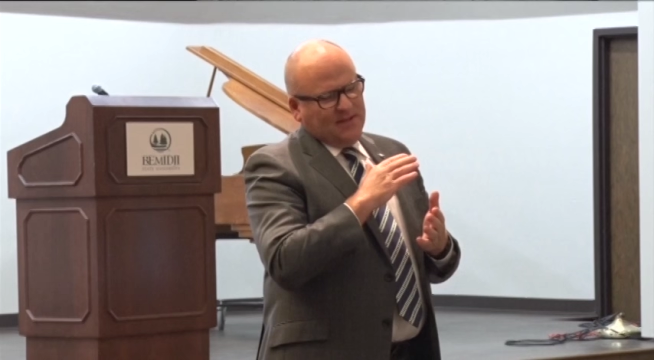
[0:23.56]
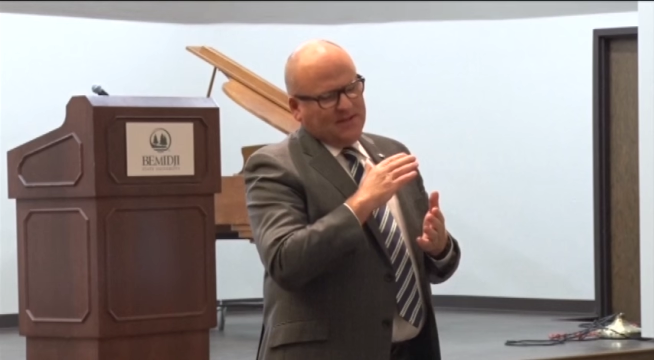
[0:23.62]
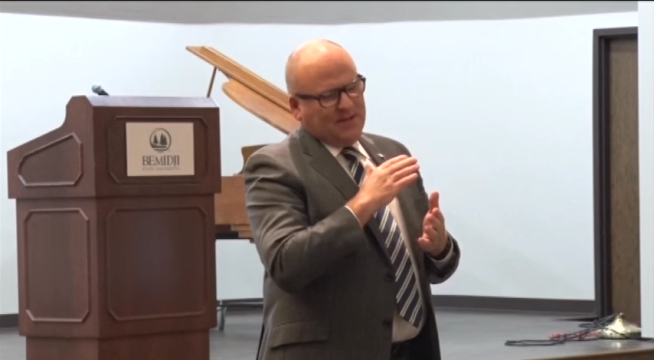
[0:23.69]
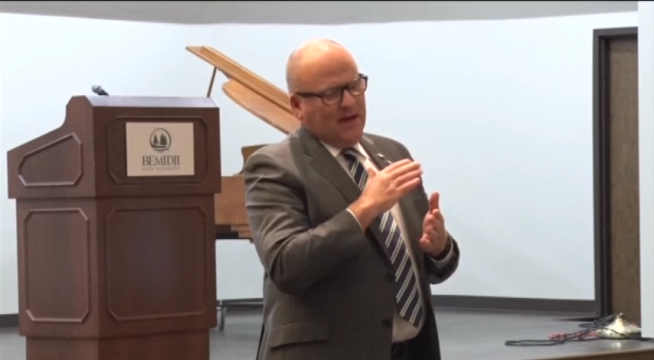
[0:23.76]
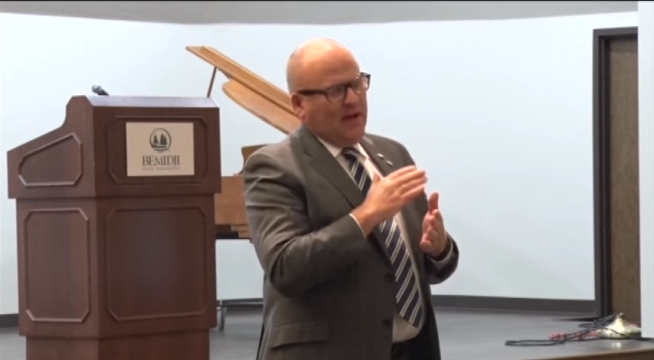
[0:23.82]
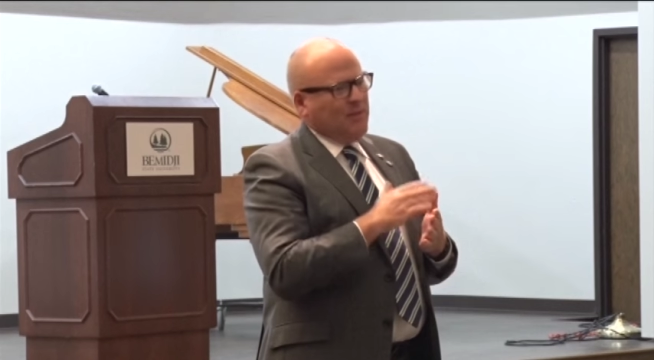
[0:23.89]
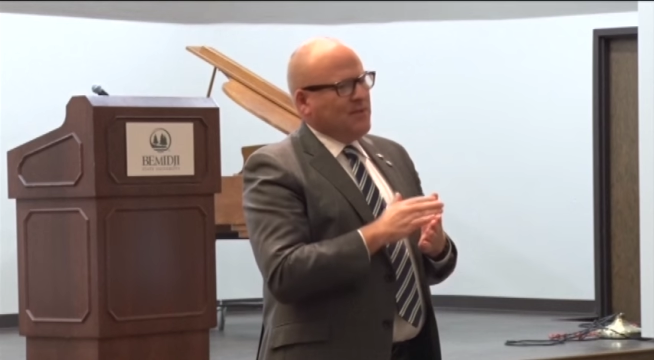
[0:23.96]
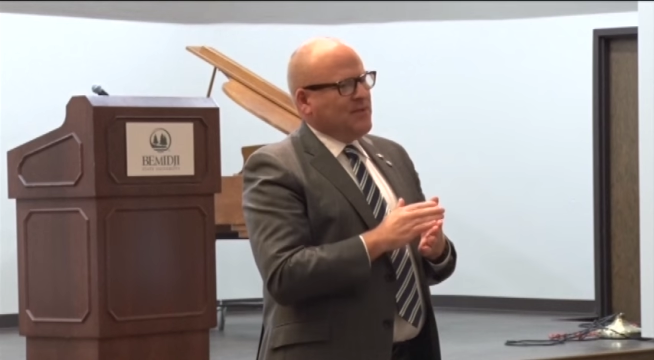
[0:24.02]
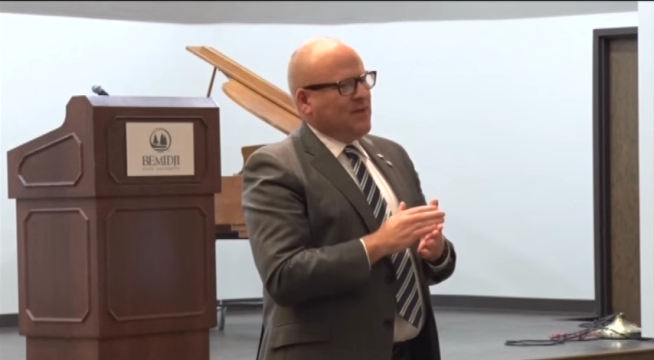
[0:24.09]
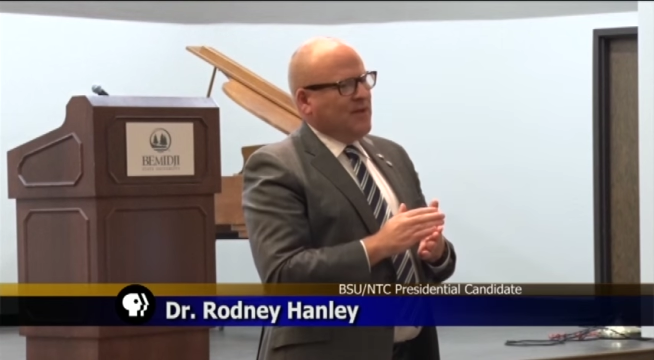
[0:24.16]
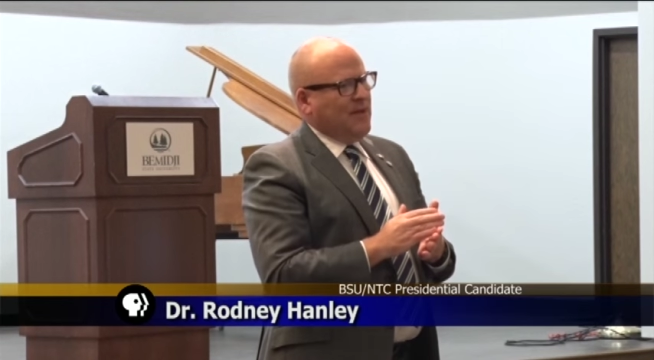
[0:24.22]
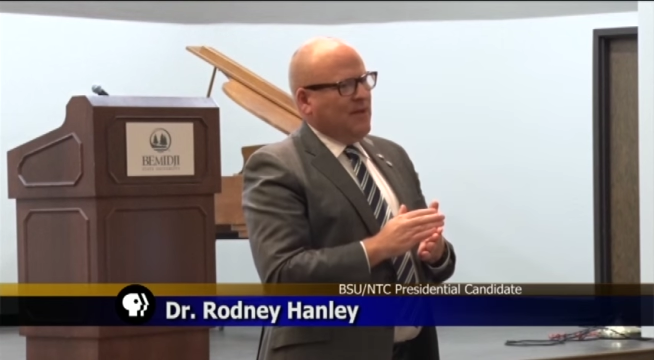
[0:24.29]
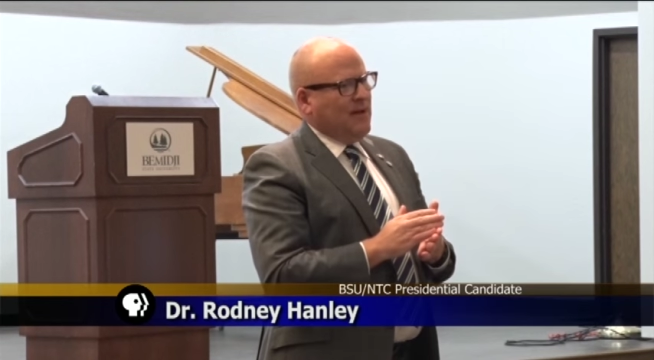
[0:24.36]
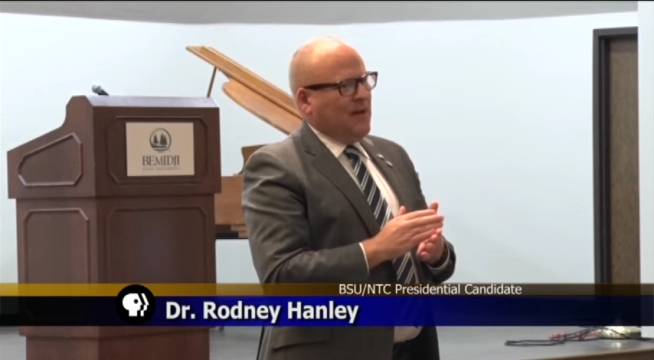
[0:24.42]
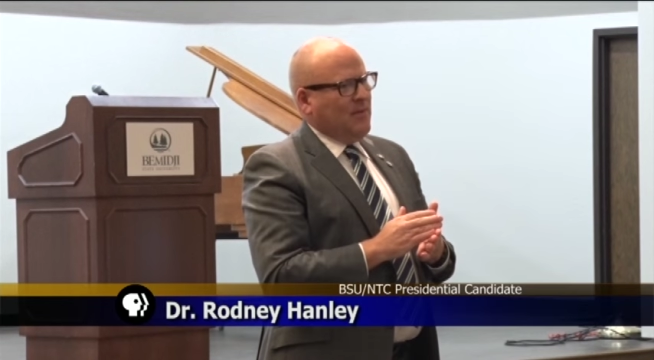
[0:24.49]
Since I was a
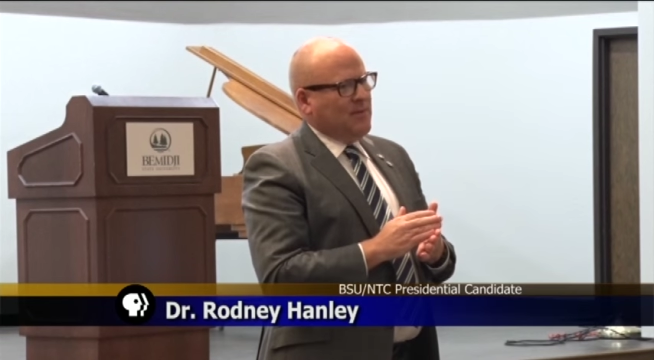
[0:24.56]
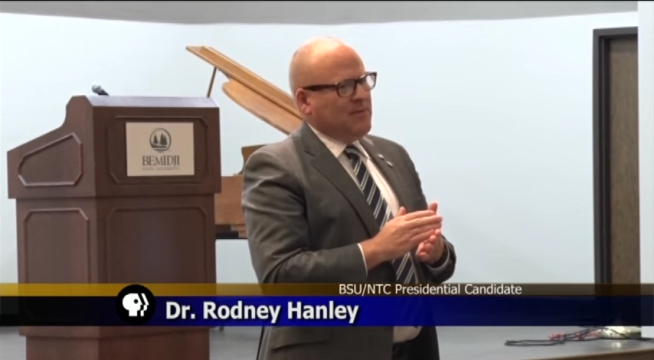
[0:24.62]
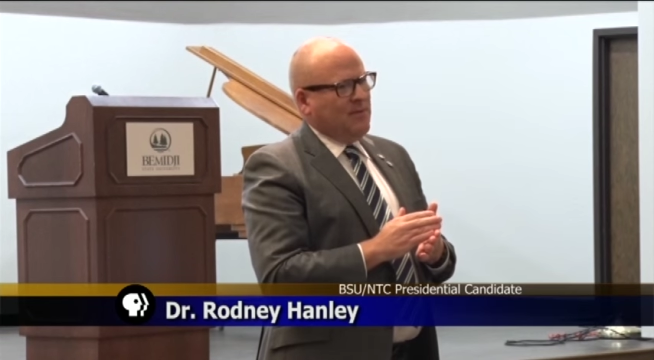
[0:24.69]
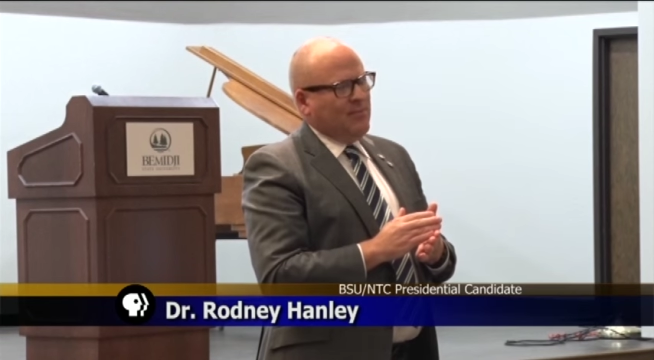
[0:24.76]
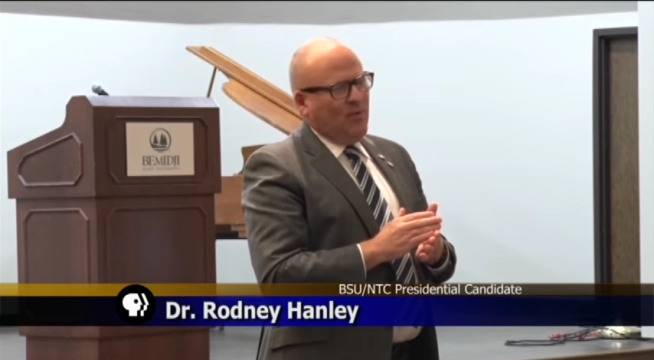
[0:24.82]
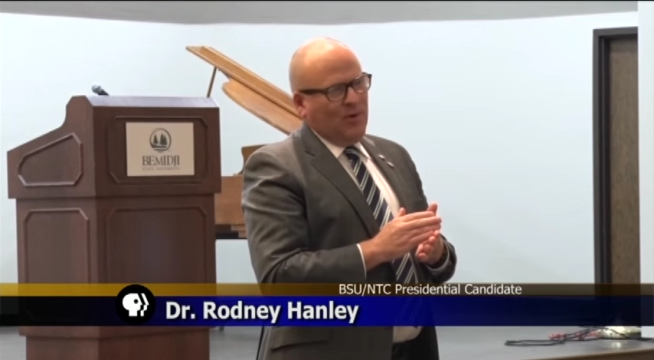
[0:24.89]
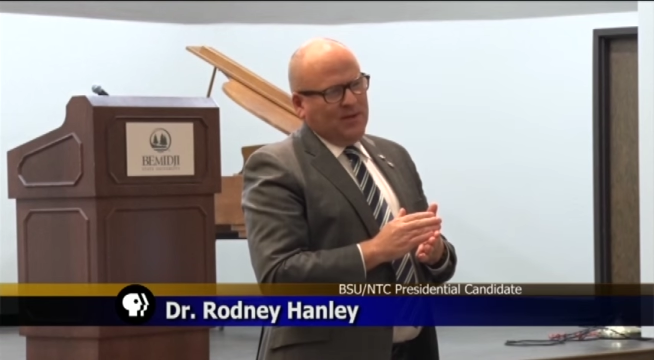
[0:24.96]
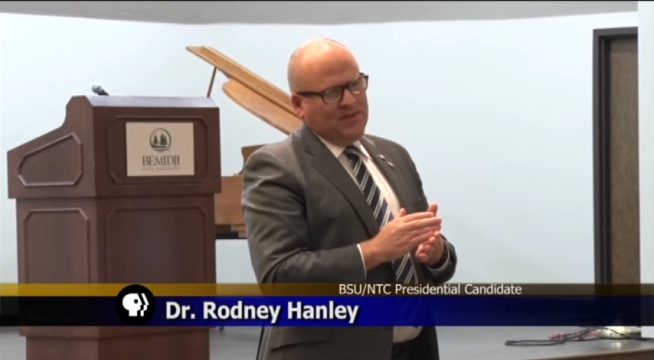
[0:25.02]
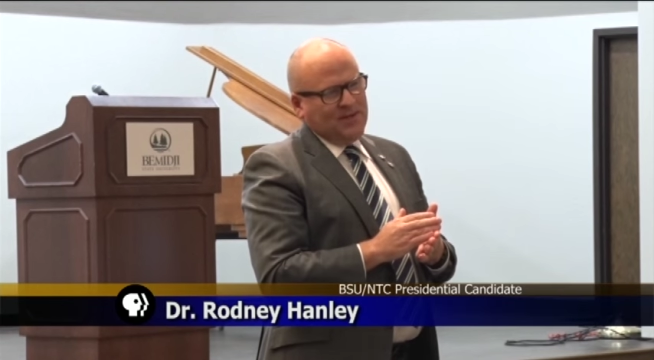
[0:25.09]
kid, I was a Boy